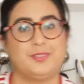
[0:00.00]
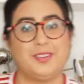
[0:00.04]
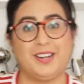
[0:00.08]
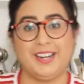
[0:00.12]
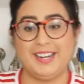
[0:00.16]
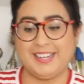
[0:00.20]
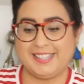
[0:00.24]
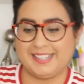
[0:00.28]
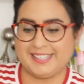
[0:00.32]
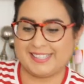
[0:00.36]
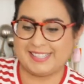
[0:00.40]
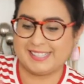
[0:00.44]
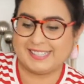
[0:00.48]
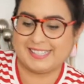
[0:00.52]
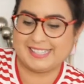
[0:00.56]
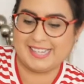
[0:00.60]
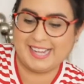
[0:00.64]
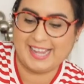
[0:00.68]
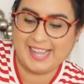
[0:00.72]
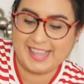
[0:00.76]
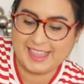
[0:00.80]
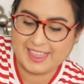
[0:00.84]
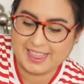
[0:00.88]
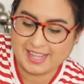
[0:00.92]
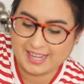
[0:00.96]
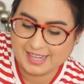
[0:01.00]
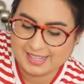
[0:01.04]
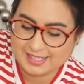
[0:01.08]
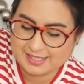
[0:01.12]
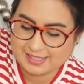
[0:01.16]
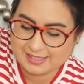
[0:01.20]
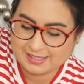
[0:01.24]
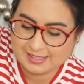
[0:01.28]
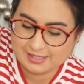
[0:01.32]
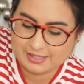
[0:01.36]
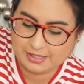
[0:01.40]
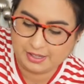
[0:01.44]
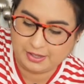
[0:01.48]
Right, and
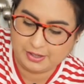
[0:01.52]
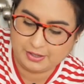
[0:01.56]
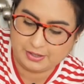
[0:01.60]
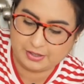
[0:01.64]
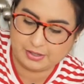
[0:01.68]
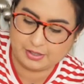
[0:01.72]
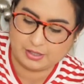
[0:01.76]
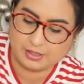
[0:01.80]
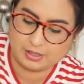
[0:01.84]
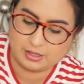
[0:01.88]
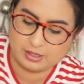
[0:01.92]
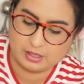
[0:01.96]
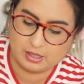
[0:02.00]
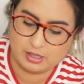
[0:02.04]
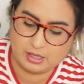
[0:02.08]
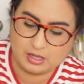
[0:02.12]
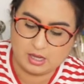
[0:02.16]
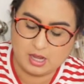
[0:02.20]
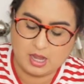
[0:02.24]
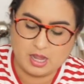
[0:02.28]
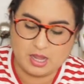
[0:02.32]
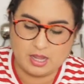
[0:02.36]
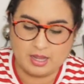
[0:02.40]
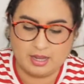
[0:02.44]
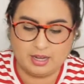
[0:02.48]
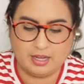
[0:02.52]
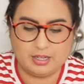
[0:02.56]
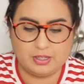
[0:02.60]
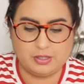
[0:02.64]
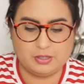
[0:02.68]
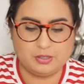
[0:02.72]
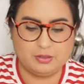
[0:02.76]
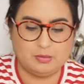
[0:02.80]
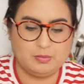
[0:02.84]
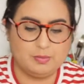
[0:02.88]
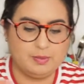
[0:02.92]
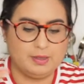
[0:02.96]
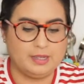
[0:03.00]
that's done. It
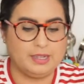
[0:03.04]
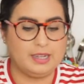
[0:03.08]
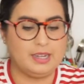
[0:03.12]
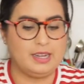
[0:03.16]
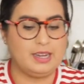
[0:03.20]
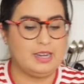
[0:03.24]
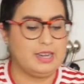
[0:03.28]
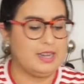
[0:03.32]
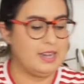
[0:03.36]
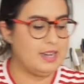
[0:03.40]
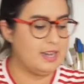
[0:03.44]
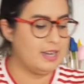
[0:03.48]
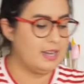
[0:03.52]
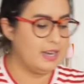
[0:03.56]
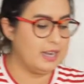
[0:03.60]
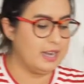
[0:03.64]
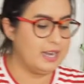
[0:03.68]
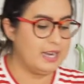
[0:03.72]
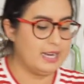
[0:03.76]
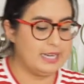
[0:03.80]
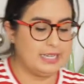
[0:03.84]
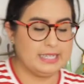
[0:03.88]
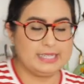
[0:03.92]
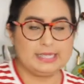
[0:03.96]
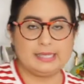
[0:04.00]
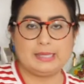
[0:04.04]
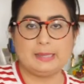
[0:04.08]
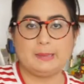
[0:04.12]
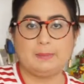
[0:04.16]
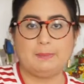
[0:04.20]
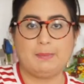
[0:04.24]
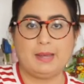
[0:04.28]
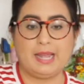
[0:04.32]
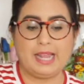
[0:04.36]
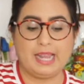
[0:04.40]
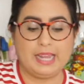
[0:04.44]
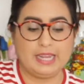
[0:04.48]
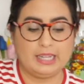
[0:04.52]
should be nice,
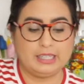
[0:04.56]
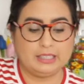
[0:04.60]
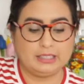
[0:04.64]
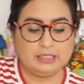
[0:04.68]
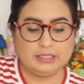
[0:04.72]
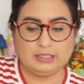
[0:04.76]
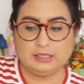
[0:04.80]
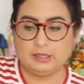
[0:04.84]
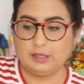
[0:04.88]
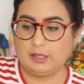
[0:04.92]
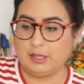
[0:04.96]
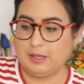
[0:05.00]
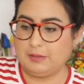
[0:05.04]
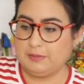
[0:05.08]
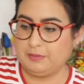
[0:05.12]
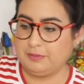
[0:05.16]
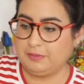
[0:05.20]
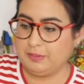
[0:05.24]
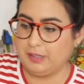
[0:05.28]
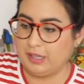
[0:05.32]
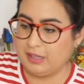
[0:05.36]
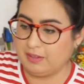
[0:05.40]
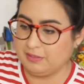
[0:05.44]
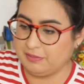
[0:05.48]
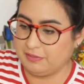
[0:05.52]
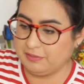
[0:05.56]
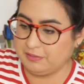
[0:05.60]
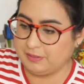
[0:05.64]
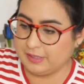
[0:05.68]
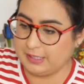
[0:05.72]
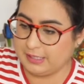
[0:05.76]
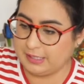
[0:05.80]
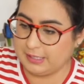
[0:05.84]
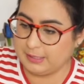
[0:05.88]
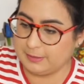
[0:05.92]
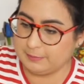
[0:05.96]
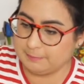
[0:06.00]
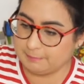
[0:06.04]
pale and
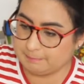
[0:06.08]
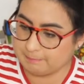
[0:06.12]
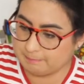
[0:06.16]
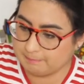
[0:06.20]
fluffy,